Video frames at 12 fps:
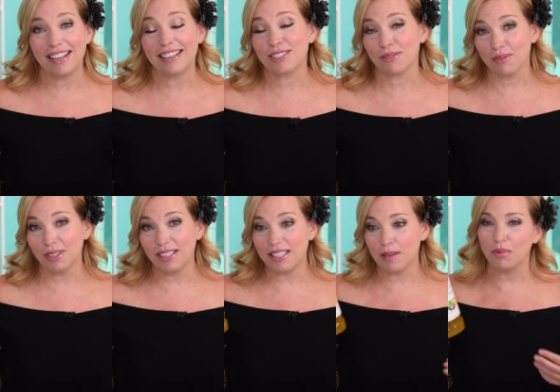It's a
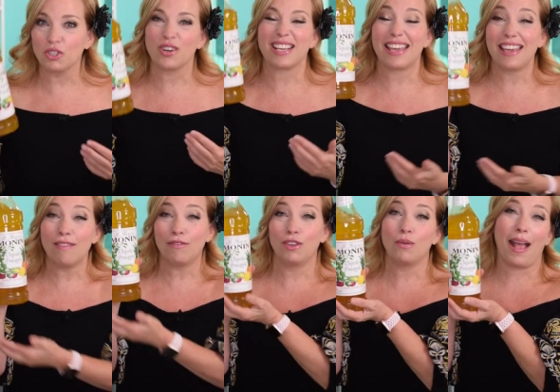really simple drink if
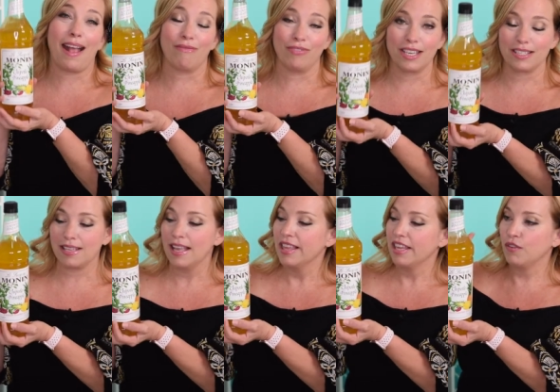you have this.
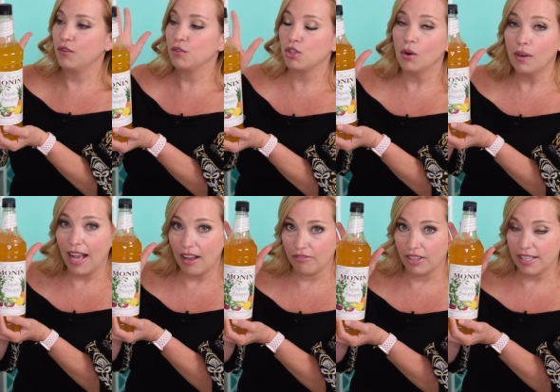If you don't
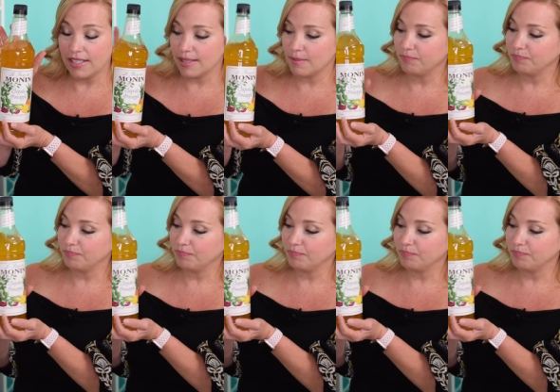have this,